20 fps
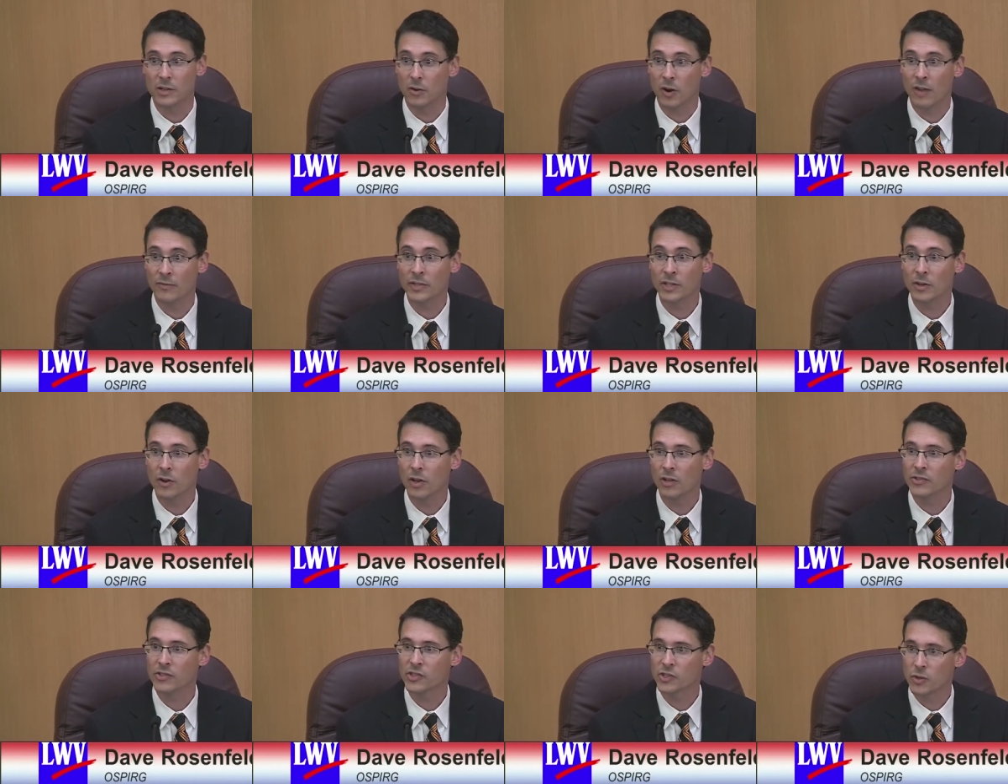They're often
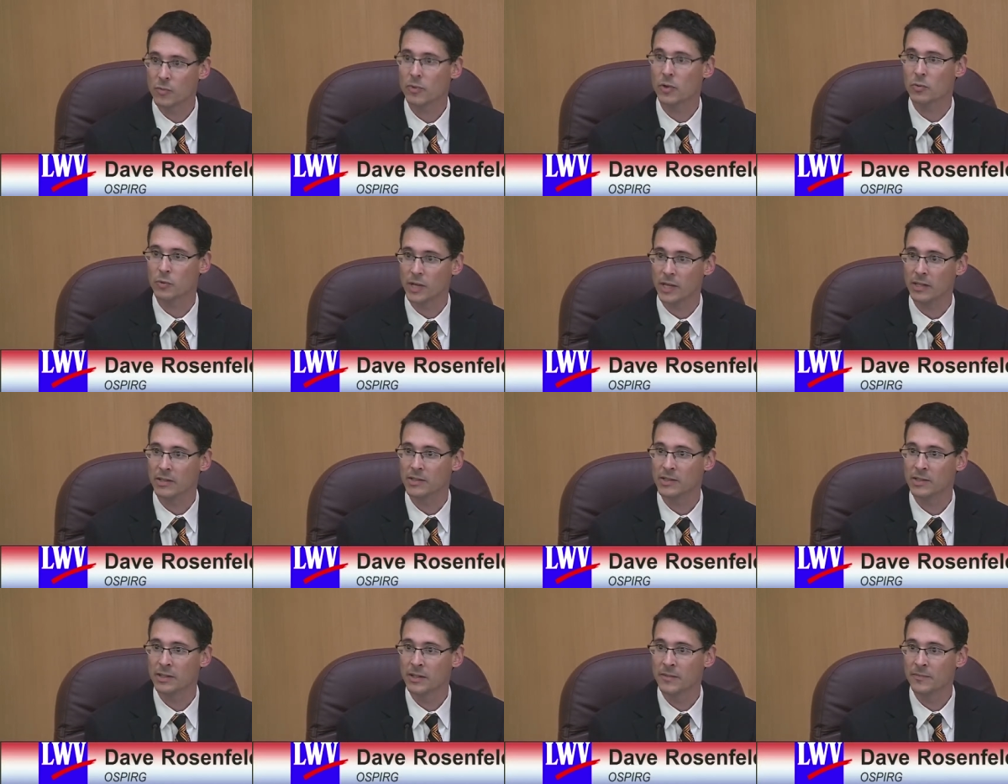called
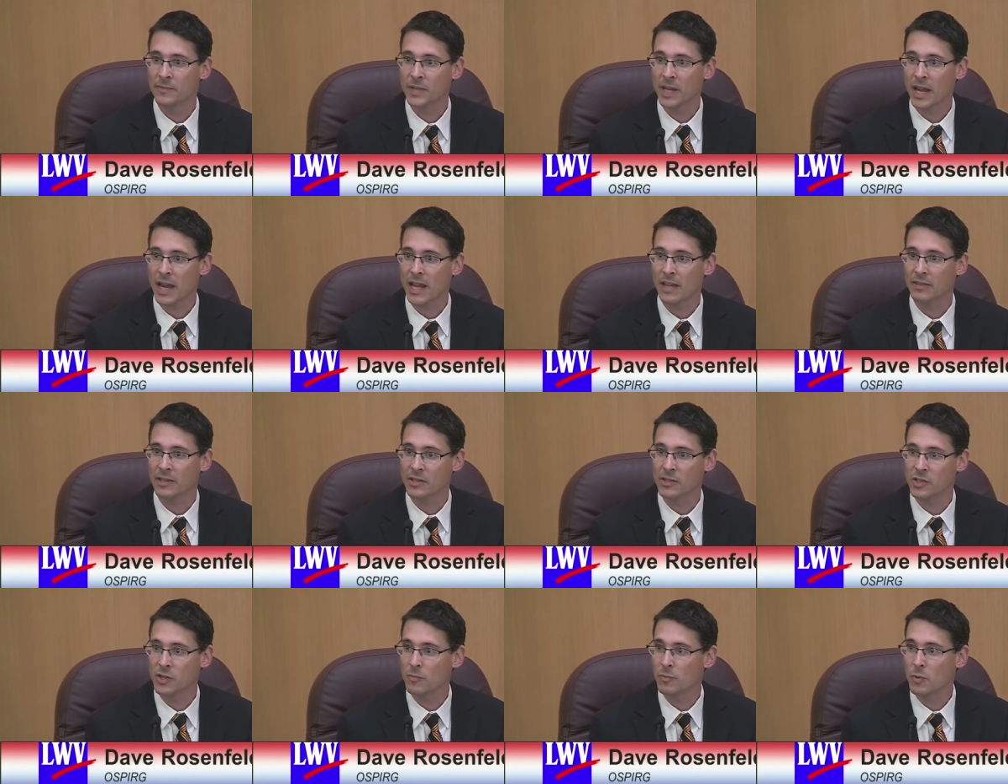superweeds, and
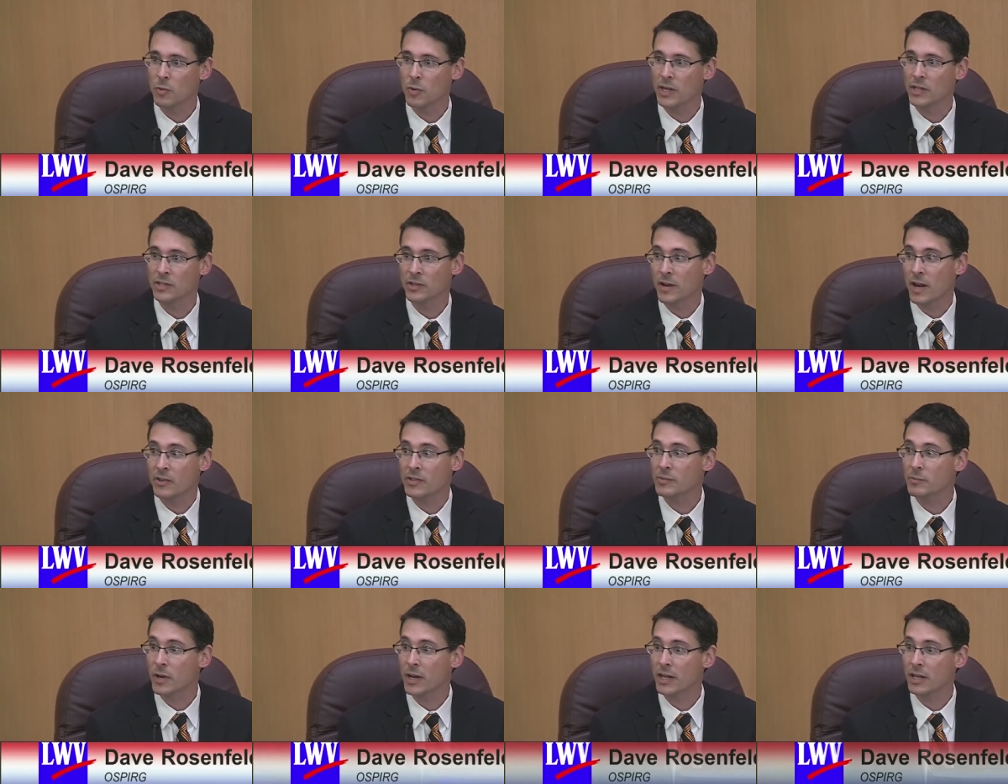these superweeds are now
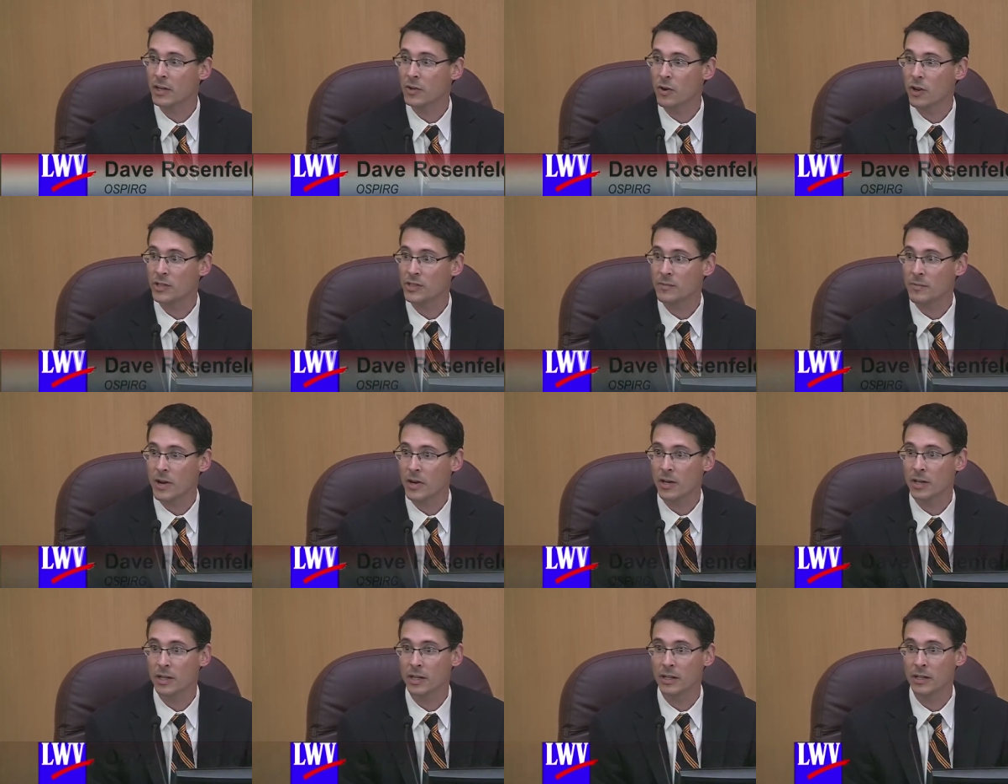spreading across
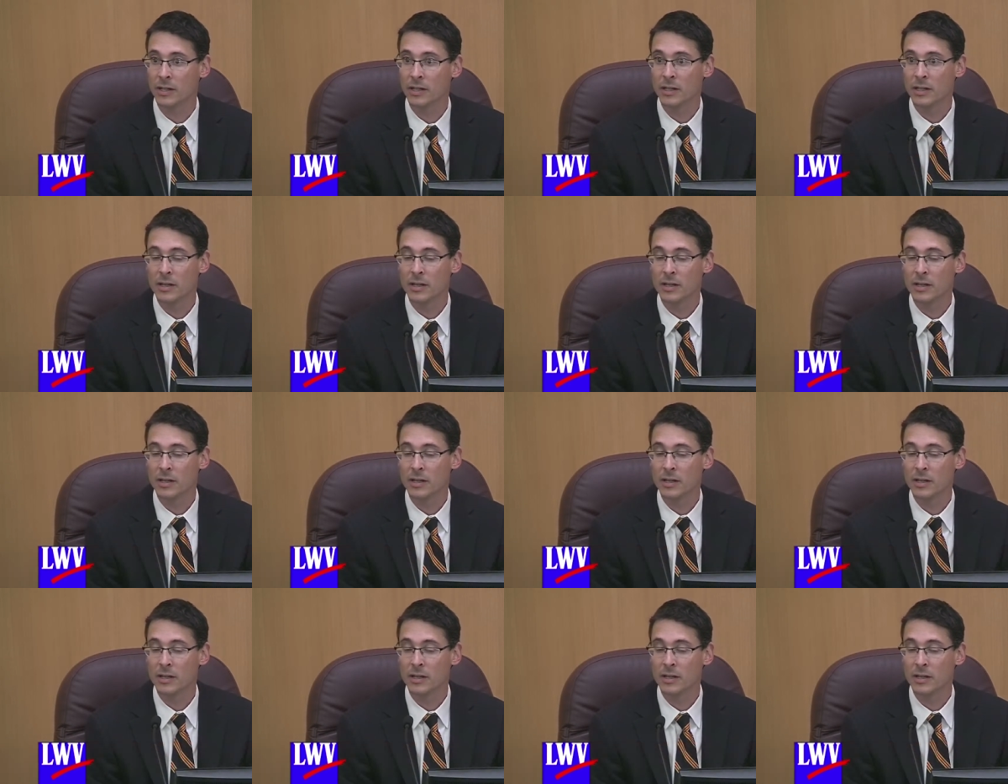America